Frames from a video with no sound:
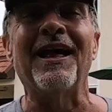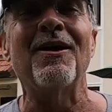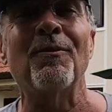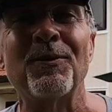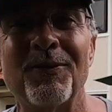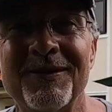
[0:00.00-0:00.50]
I
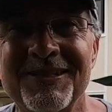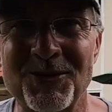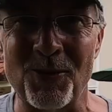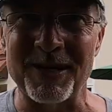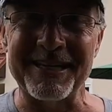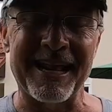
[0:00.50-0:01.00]
hope you
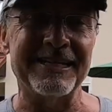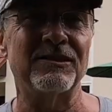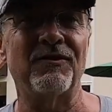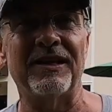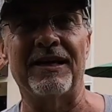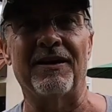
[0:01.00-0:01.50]
enjoyed today's
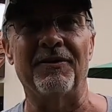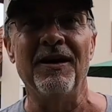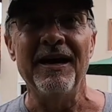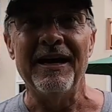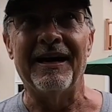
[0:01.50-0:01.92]
video.